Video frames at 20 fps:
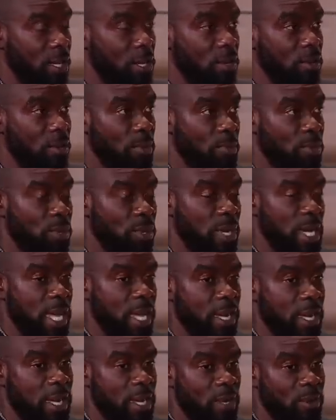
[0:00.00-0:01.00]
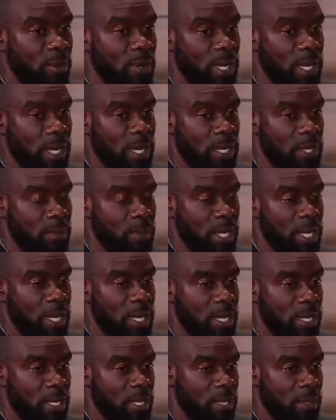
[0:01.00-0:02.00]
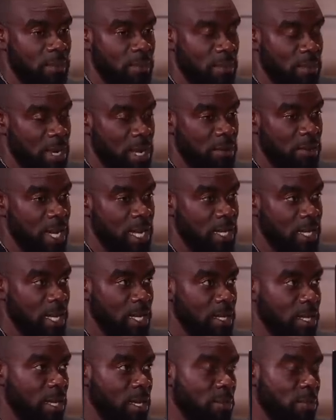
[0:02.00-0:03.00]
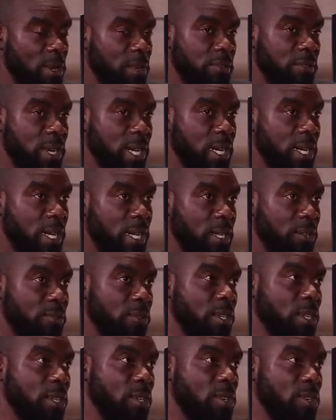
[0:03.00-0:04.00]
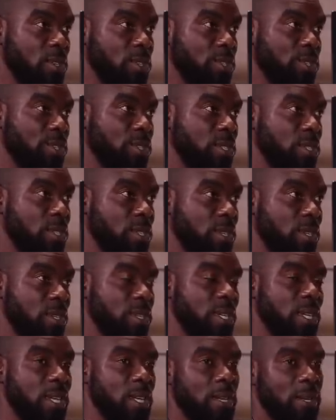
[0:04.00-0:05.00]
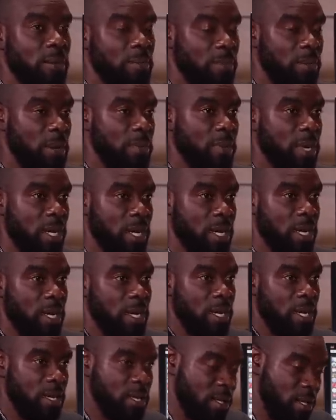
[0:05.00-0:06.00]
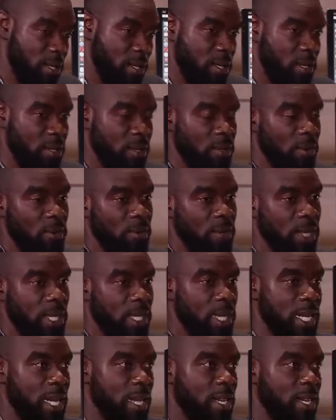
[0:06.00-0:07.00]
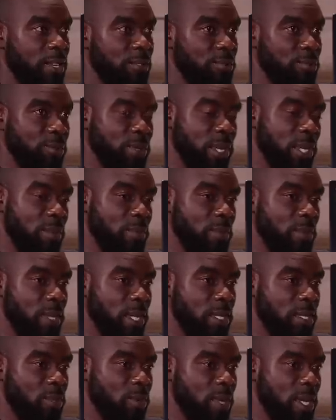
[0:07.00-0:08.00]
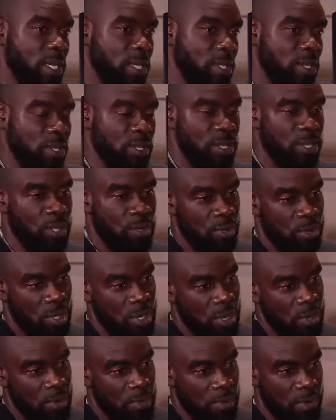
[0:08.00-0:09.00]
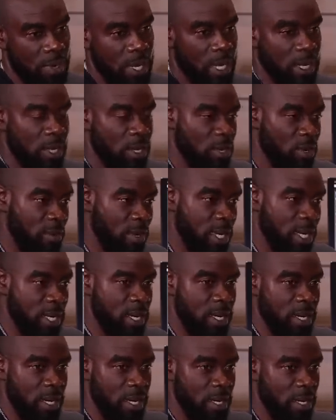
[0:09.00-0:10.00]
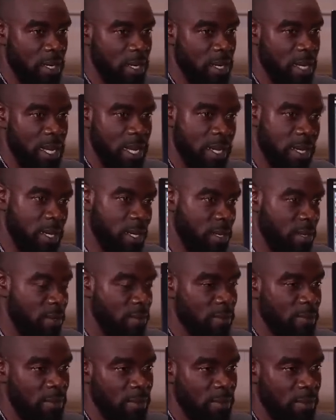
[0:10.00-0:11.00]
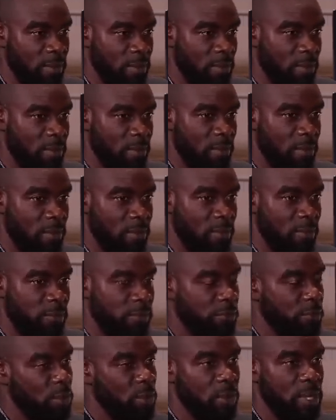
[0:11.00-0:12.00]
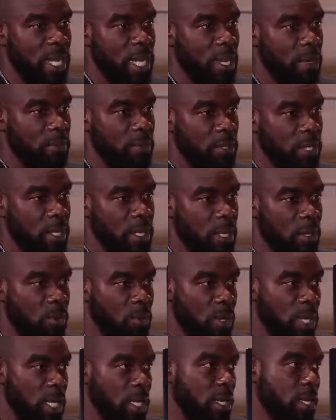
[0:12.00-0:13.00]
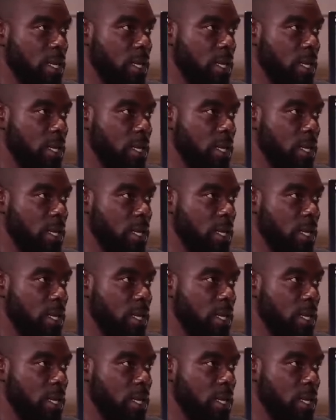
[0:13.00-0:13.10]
You know, more mm. like on weekends because my, as I said, my father live in the country. Oh, so okay. My mother run out went and live with him as well, so she would come back now and then, like few times in a week.